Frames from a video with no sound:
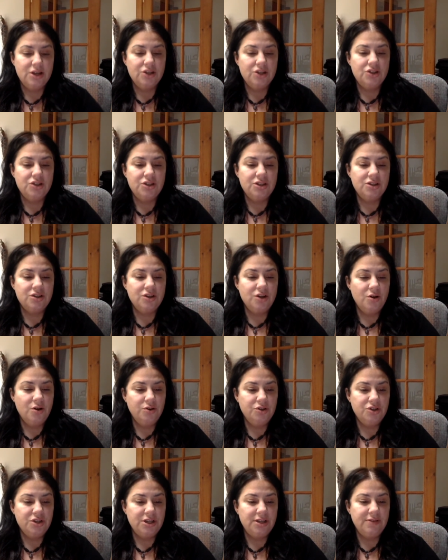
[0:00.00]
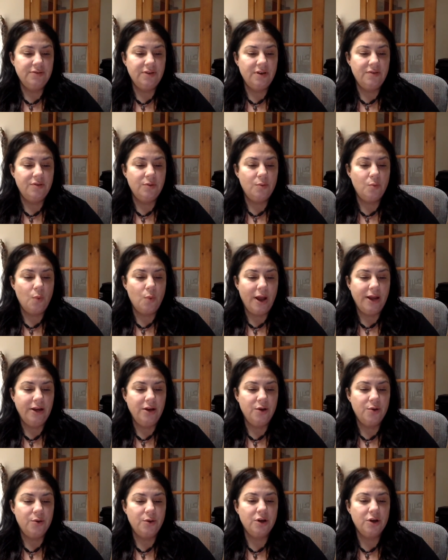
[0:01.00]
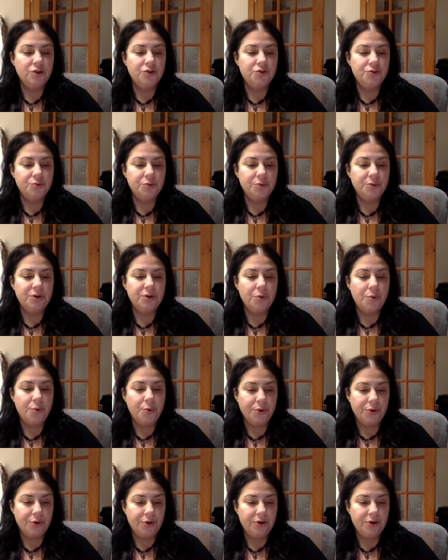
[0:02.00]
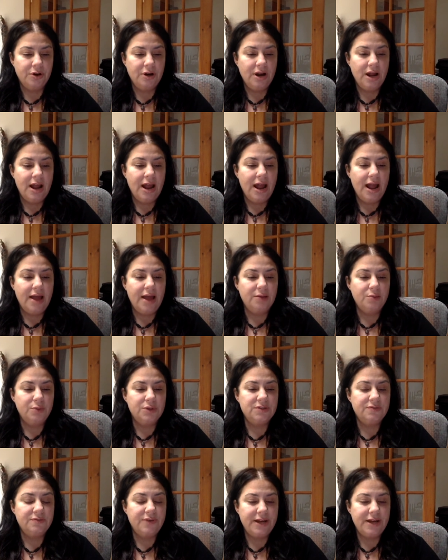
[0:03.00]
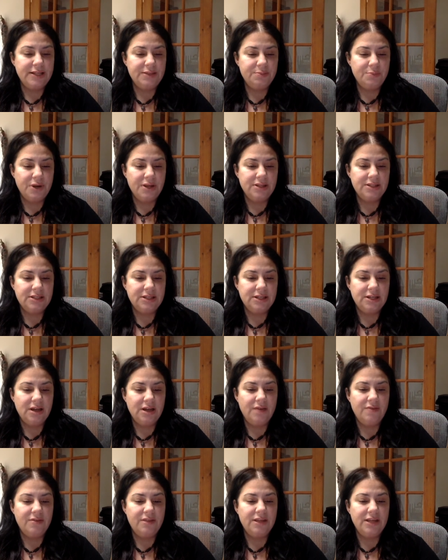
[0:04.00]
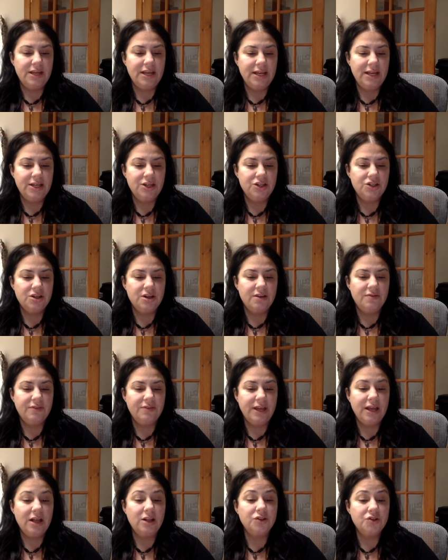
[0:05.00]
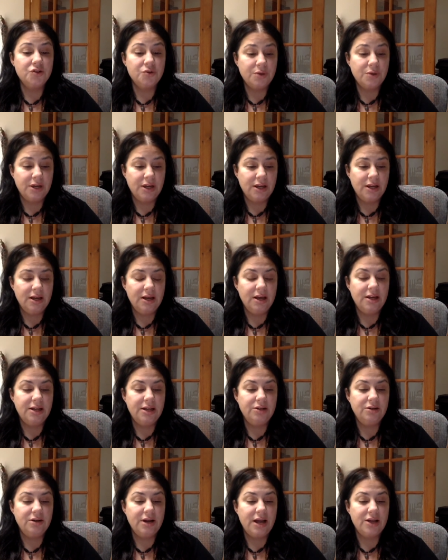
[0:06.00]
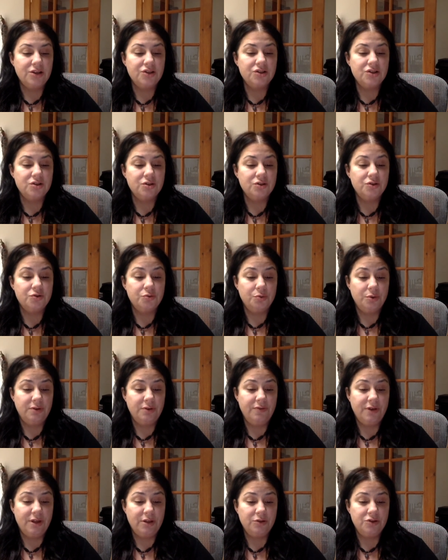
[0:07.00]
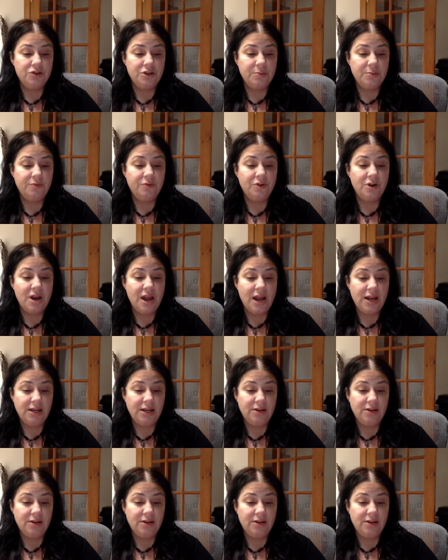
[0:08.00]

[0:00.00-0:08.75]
She is co chief of the White Oak Druid Order and was vice president of the Henge of Keltria, an international Druid fellowship, for nine